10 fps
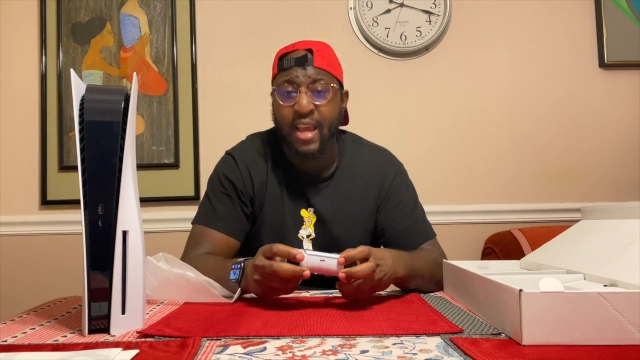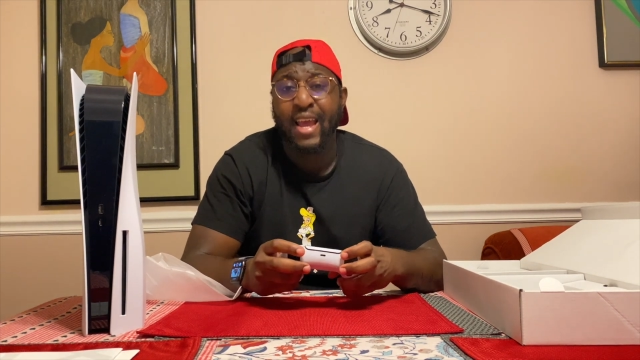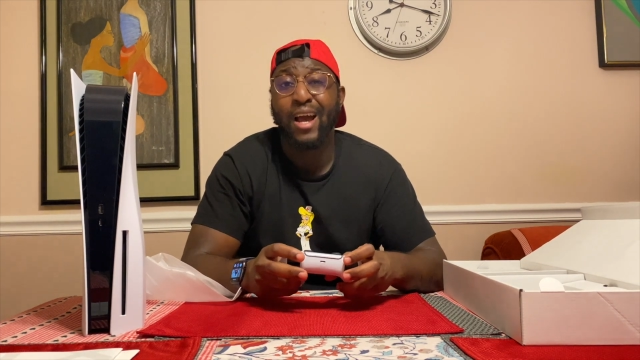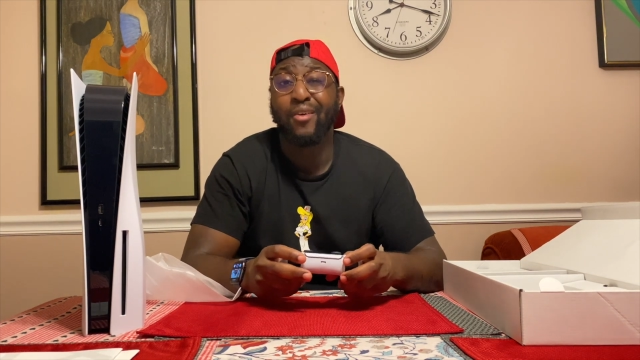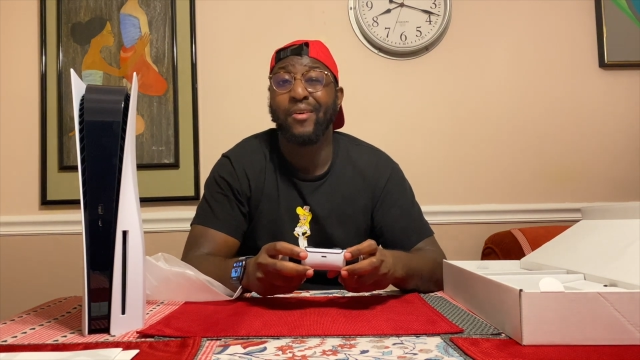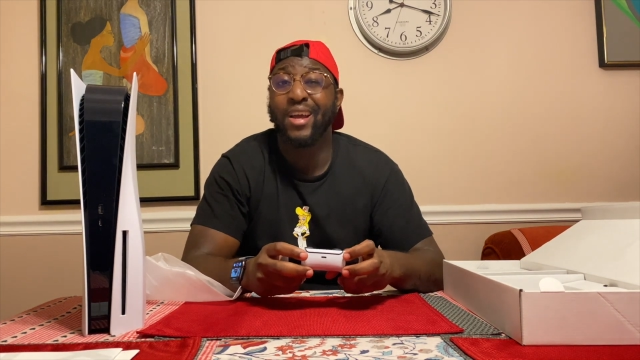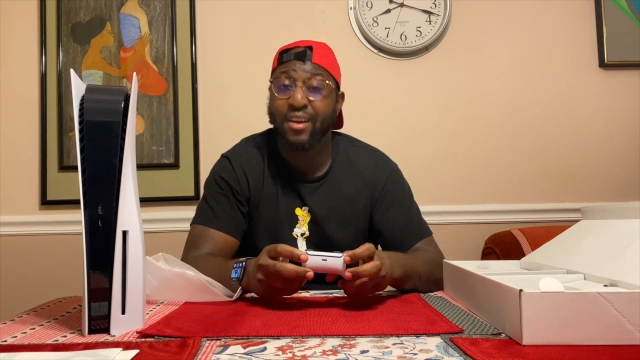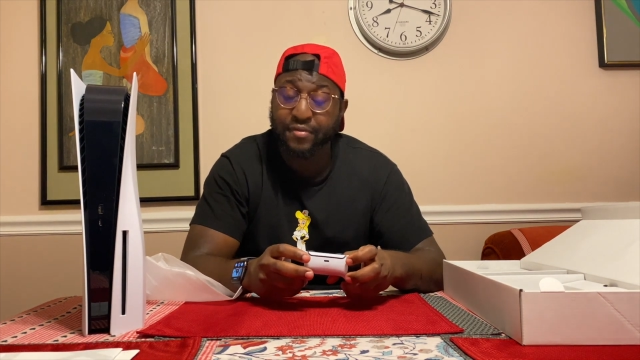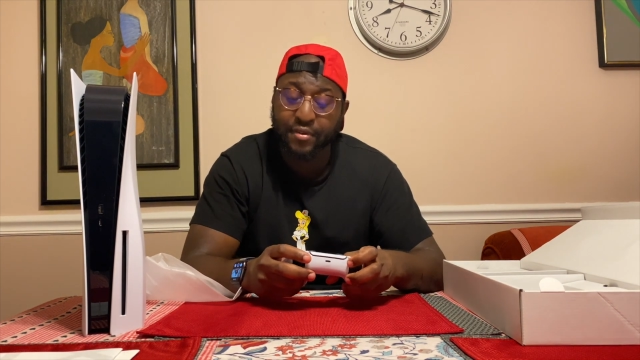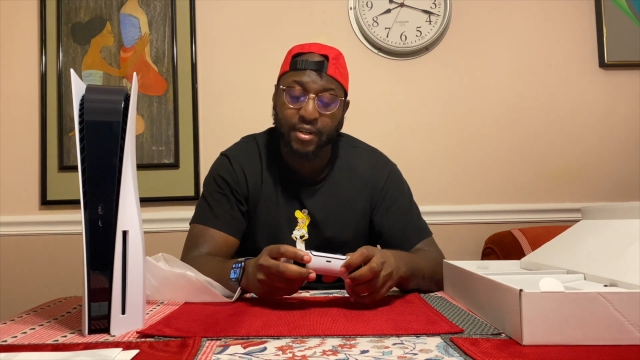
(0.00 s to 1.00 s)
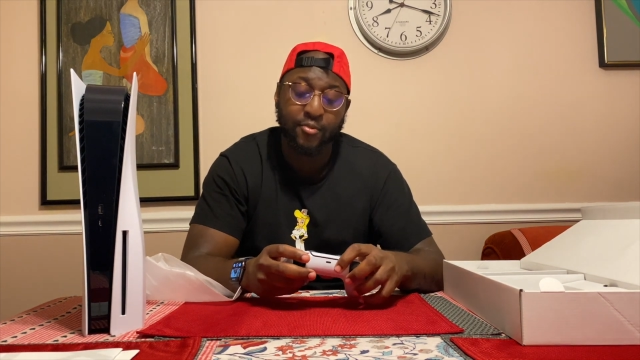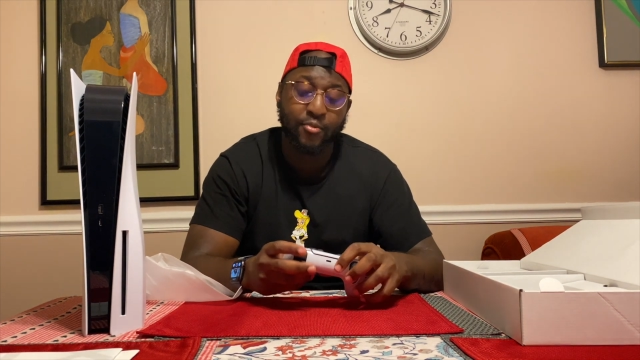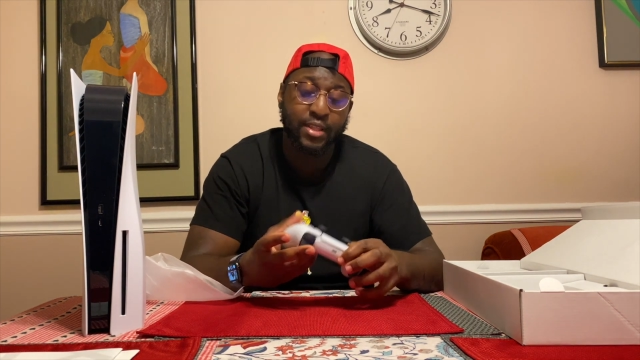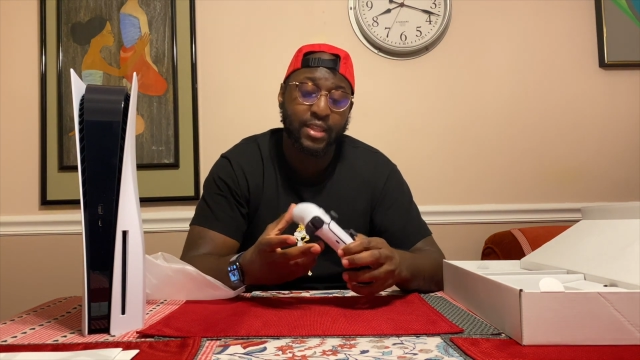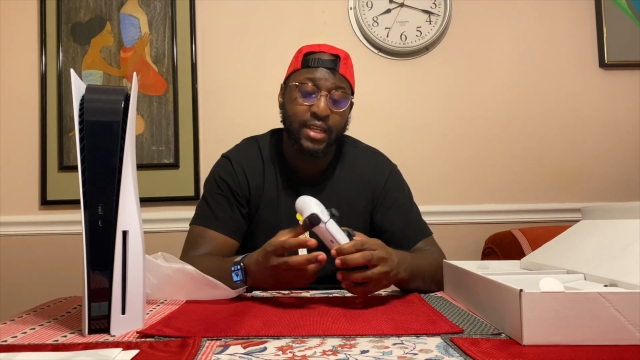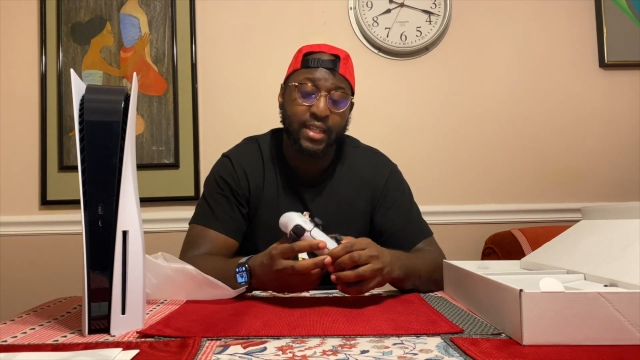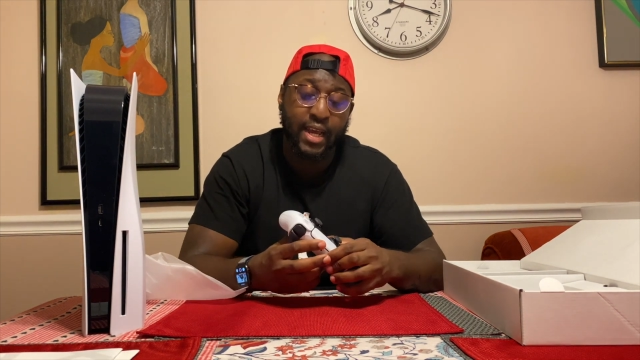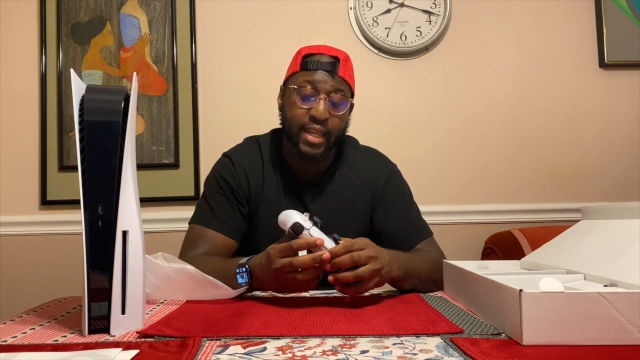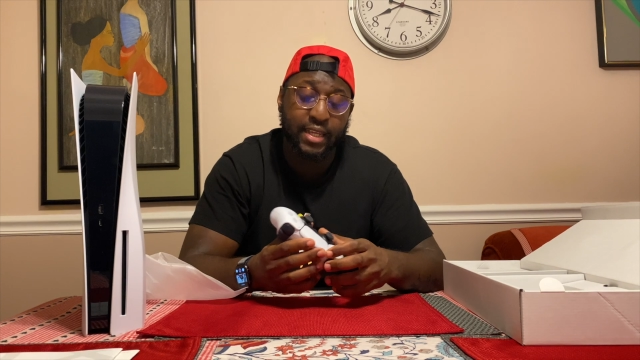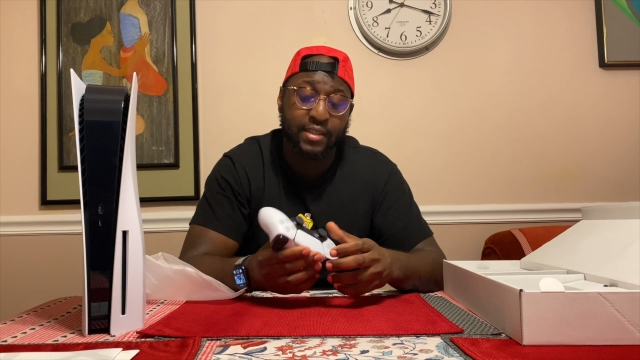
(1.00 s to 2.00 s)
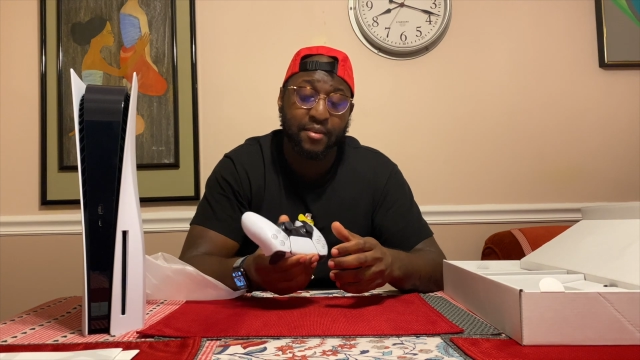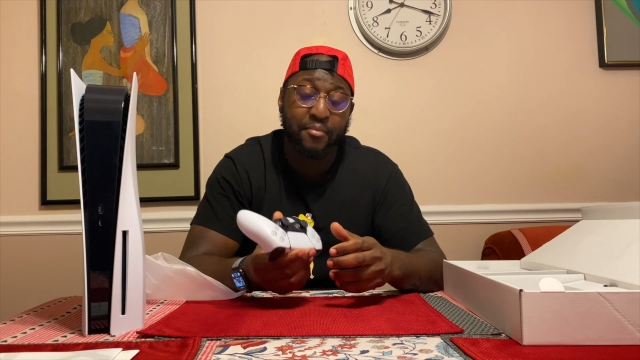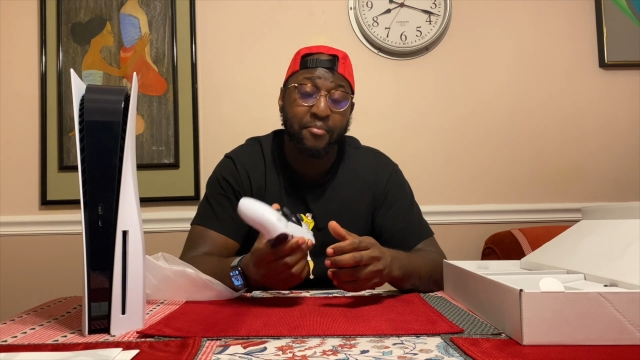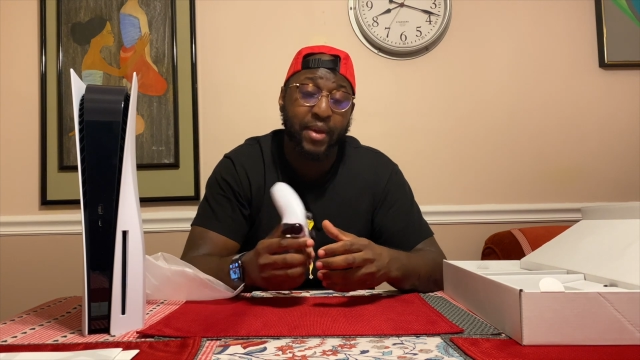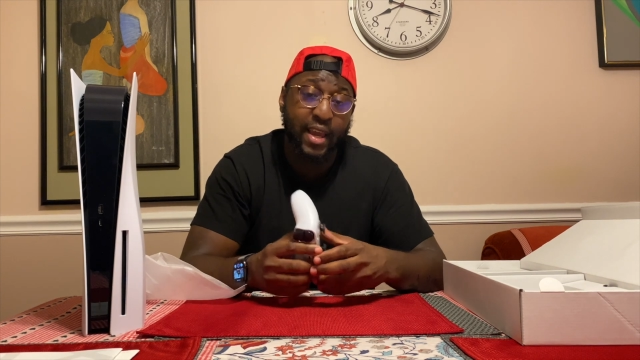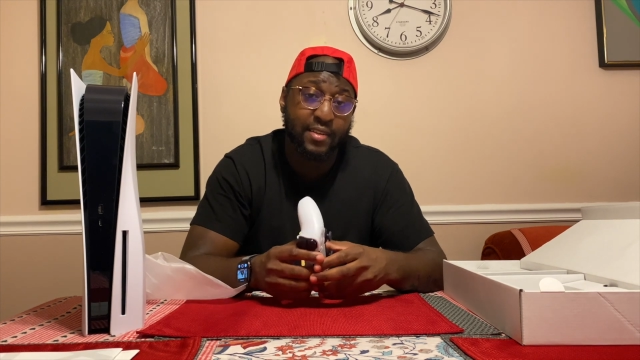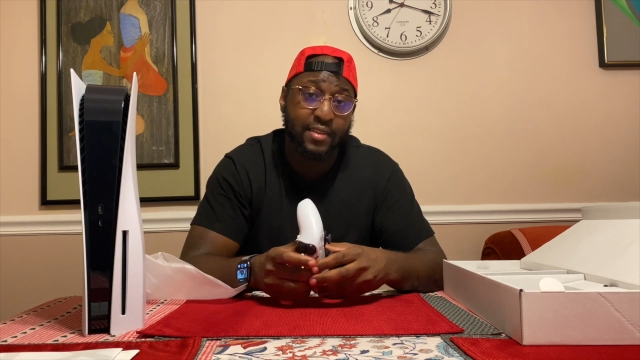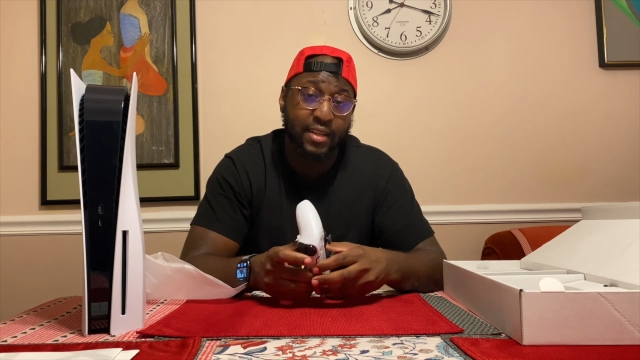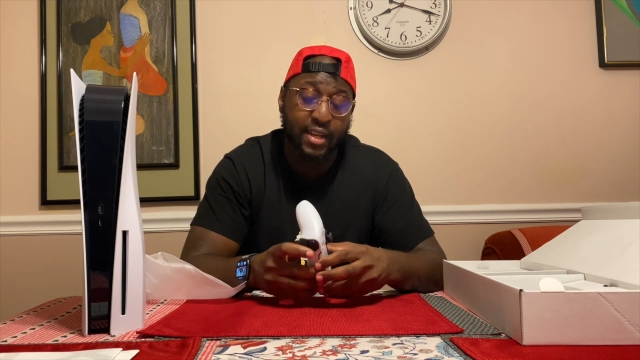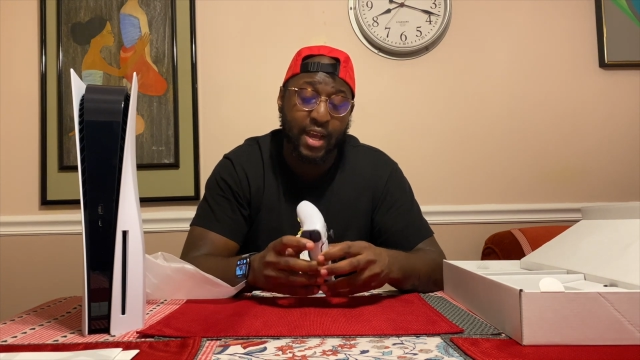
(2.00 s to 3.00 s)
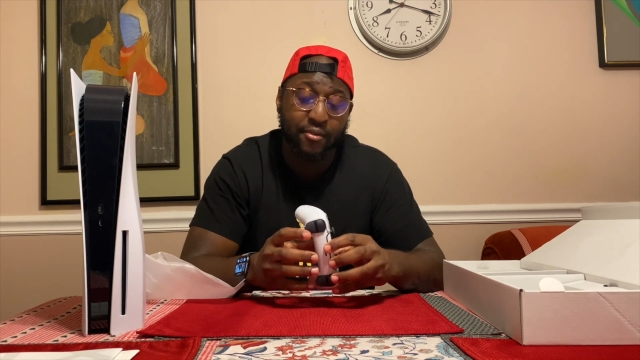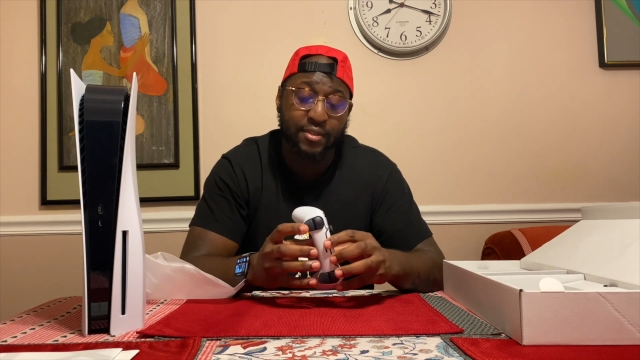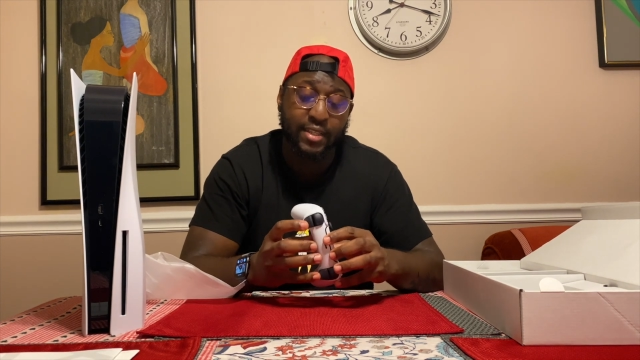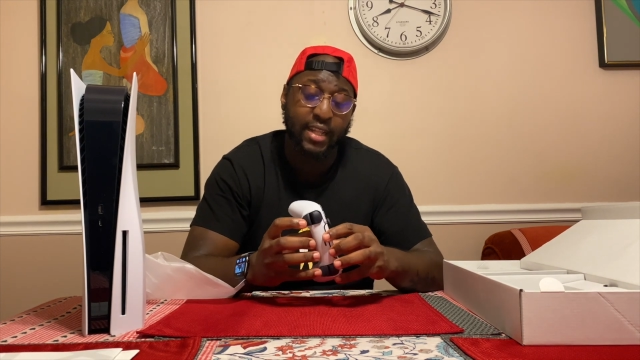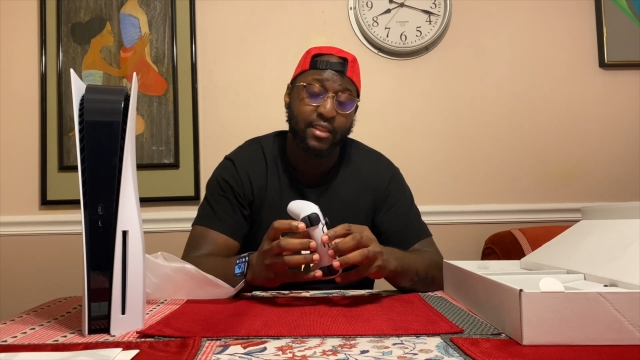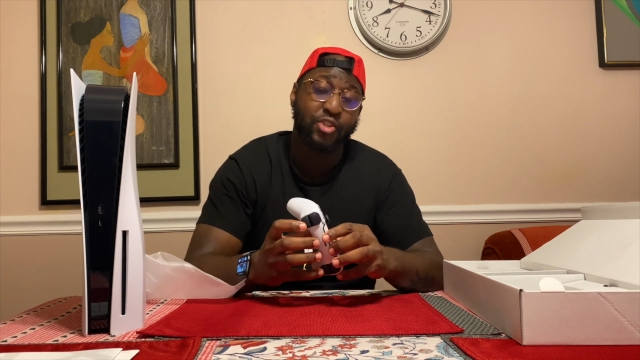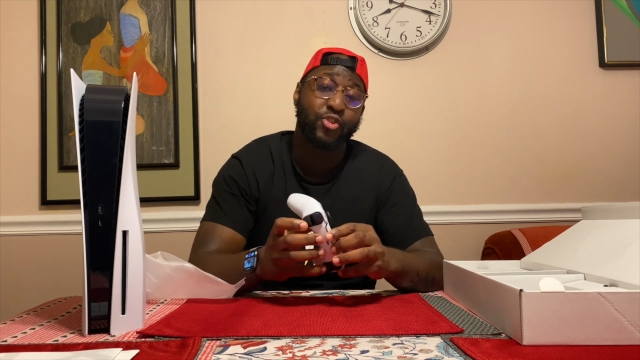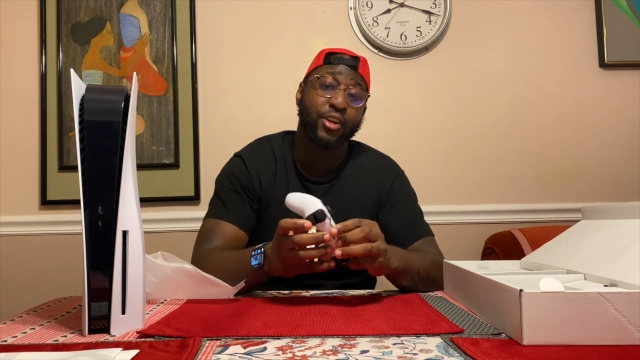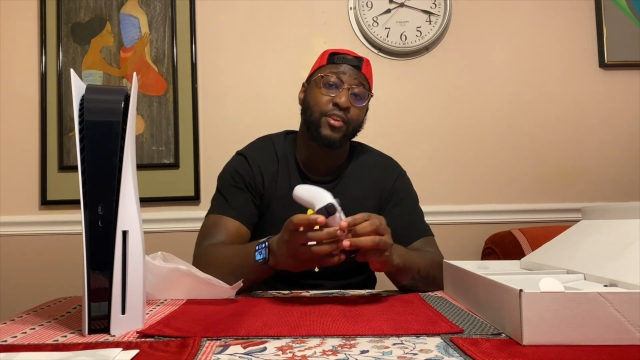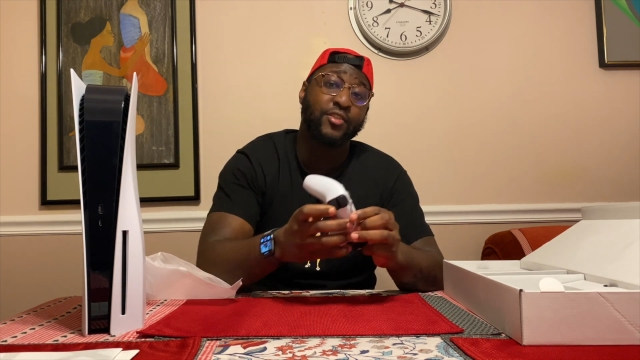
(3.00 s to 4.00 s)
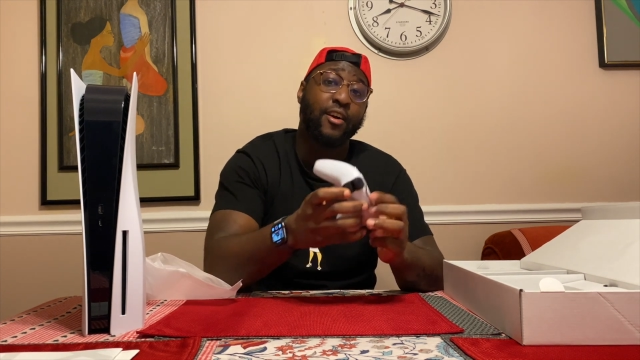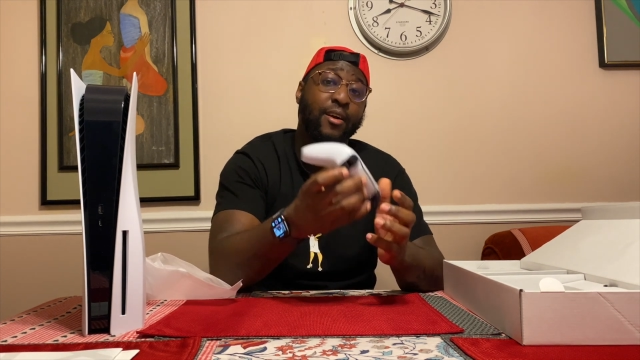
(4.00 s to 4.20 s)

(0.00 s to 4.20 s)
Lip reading: However, one thing that is amazing now is that the triggers are